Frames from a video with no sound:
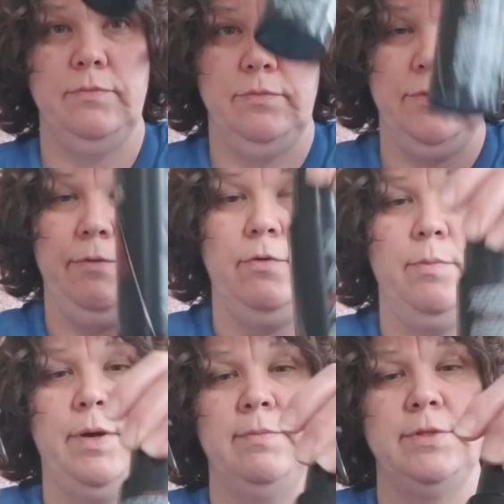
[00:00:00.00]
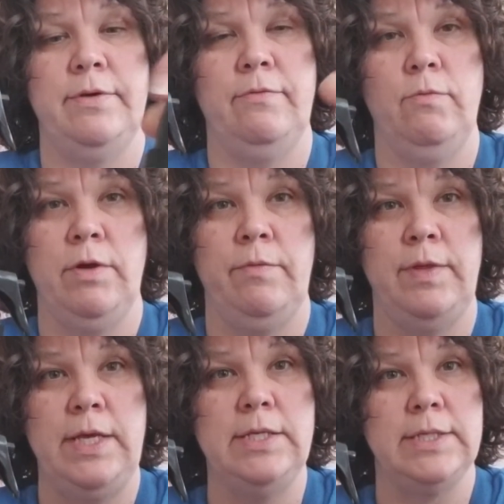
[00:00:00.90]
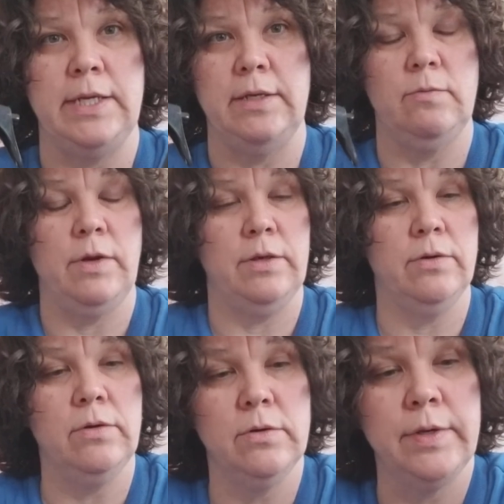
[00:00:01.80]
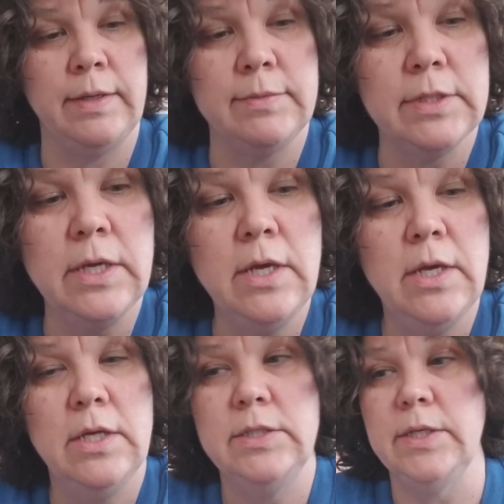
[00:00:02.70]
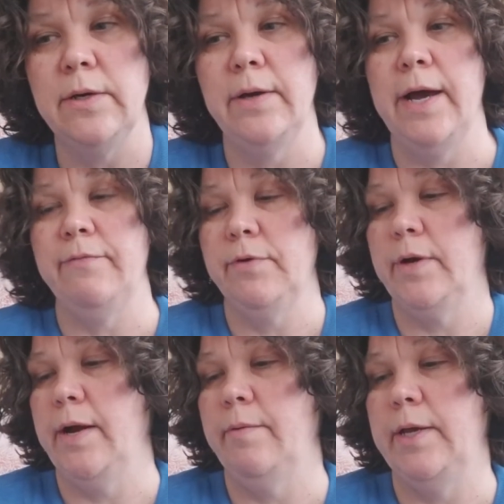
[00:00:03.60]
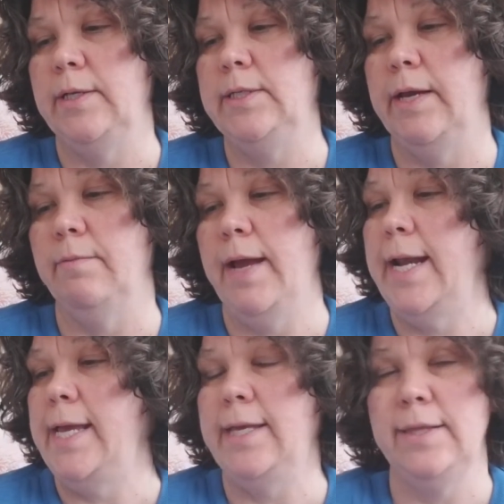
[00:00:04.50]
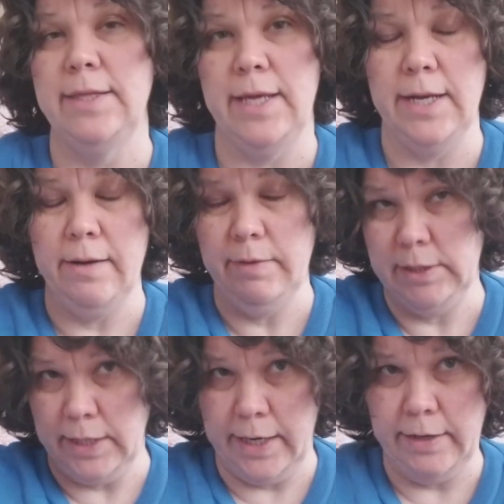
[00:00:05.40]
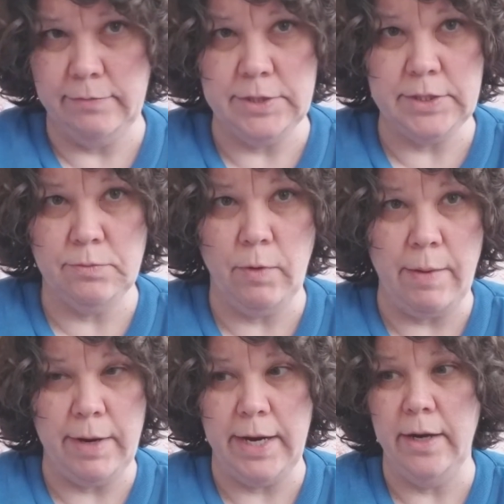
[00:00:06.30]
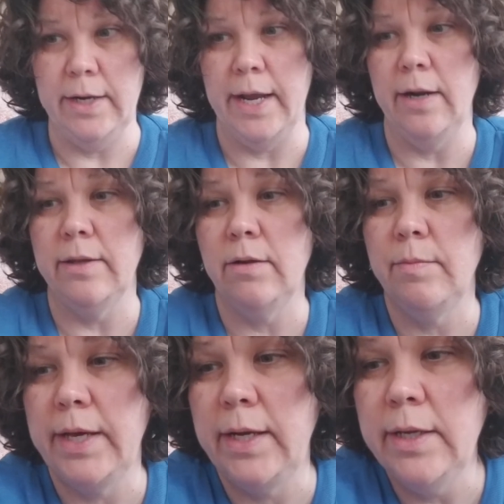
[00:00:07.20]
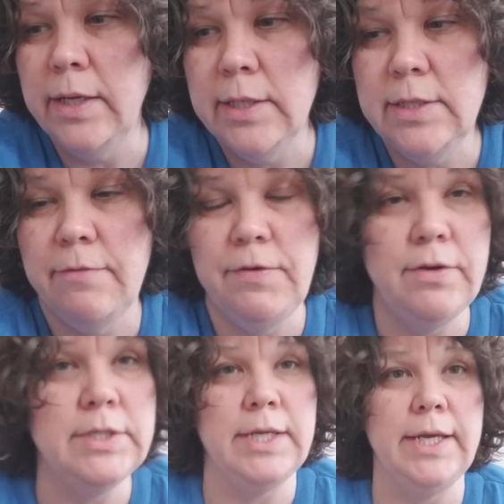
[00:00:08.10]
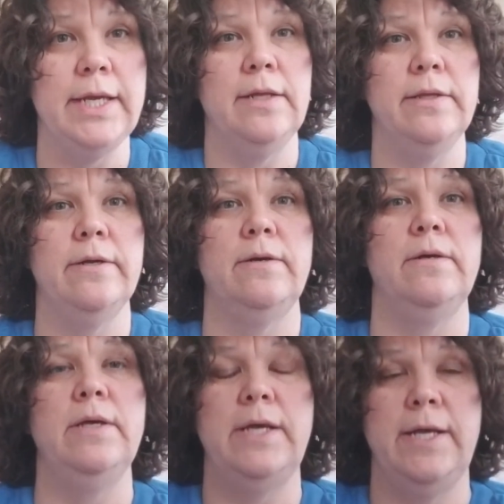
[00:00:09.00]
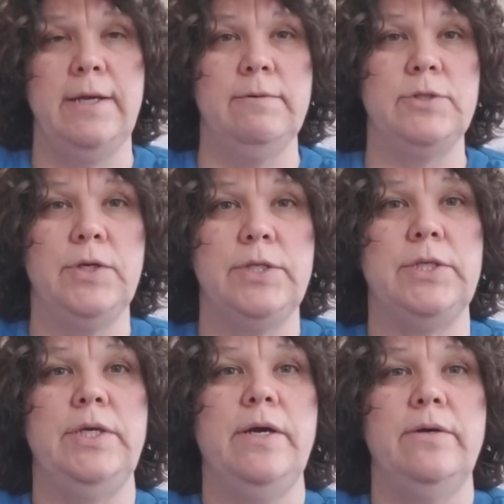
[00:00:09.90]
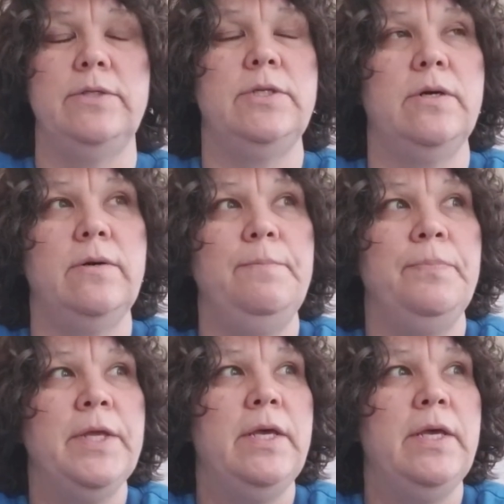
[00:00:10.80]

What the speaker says: 3 or 4 pumps of one of these in it, one of the curl creams. So after I would get ready, then I would kind of just wet my hair down a little bit, diffuse it again a little, and it was good to go. So